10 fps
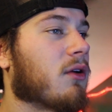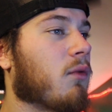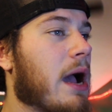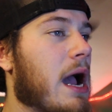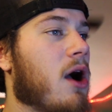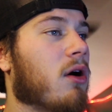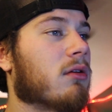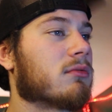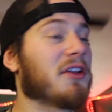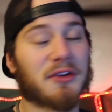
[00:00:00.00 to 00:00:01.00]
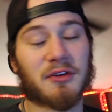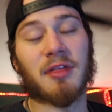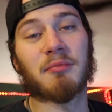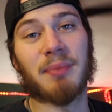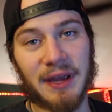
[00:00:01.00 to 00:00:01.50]
Wow. You're
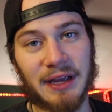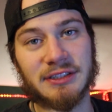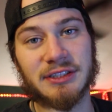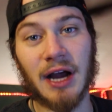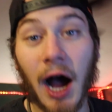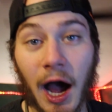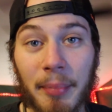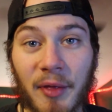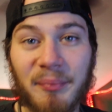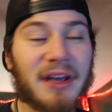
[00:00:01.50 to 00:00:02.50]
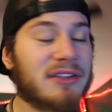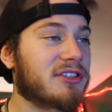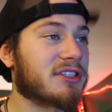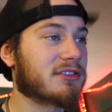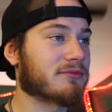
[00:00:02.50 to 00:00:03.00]
the bitch. I'm the
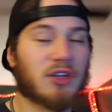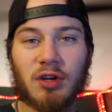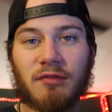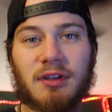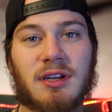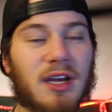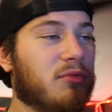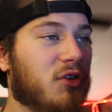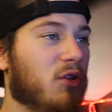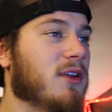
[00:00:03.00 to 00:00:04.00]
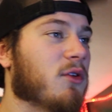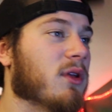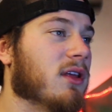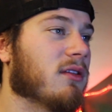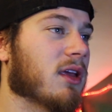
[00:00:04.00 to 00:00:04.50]
bitch? Do you even dip? Do you do
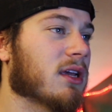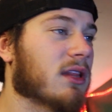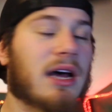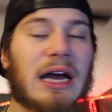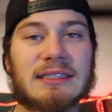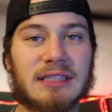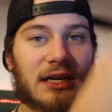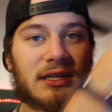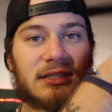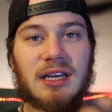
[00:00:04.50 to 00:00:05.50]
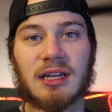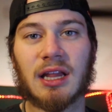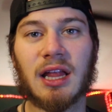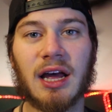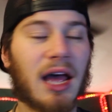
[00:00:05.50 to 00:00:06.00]
anything? Like I said in
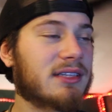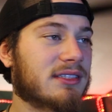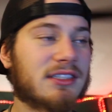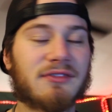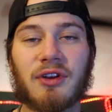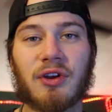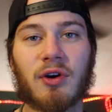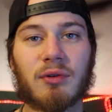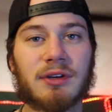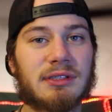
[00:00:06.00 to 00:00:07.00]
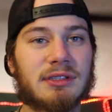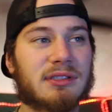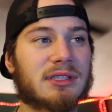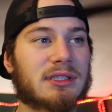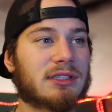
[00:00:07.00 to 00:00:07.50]
the last, this video
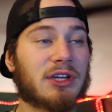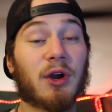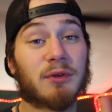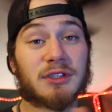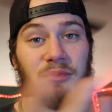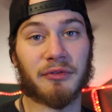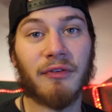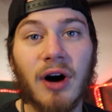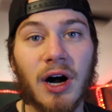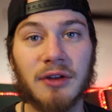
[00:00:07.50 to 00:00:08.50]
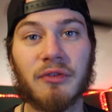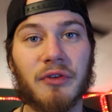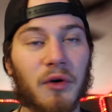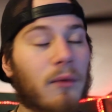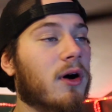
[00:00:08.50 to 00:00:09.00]
was, you know, it was for fun,
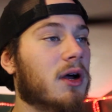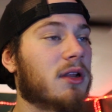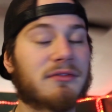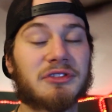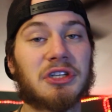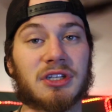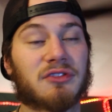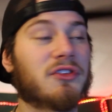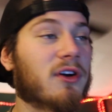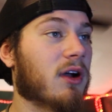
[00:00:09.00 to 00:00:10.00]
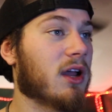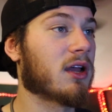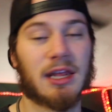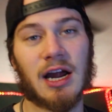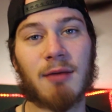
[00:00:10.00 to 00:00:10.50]
for one, if she could do it.
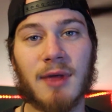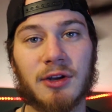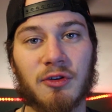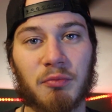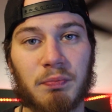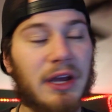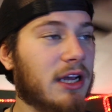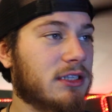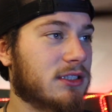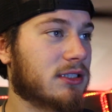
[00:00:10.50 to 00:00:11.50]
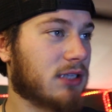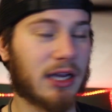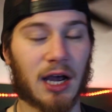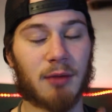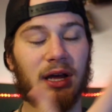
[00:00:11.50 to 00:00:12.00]
And I'm not no bitch.
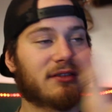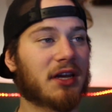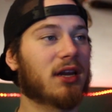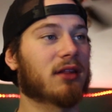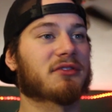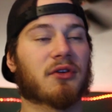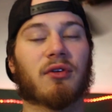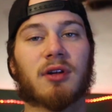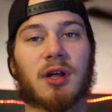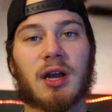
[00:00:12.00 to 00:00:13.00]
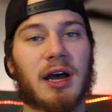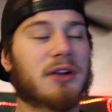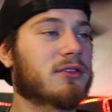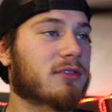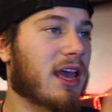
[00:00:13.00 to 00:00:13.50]
Like, I'm not dating this girl or anything. I
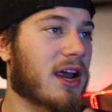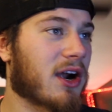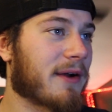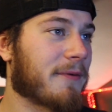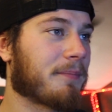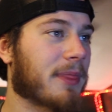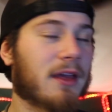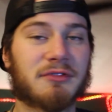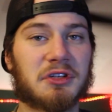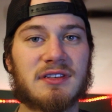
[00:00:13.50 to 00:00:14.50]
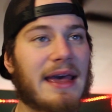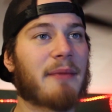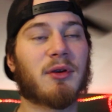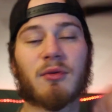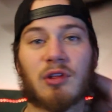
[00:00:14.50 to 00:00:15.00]
don't care. If she's
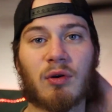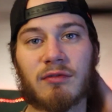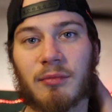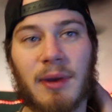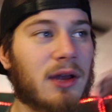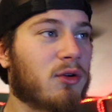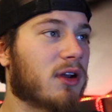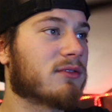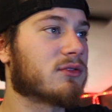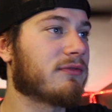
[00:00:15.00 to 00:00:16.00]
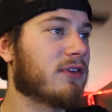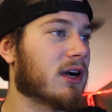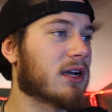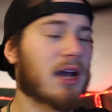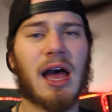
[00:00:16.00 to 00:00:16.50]
happy with whoever, man, who gives a
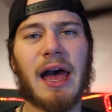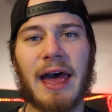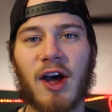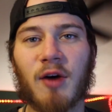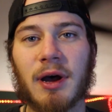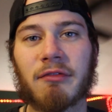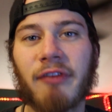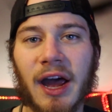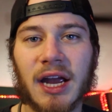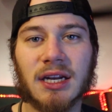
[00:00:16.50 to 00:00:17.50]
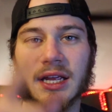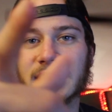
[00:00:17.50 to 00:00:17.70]
fuck? Hell, my faggot.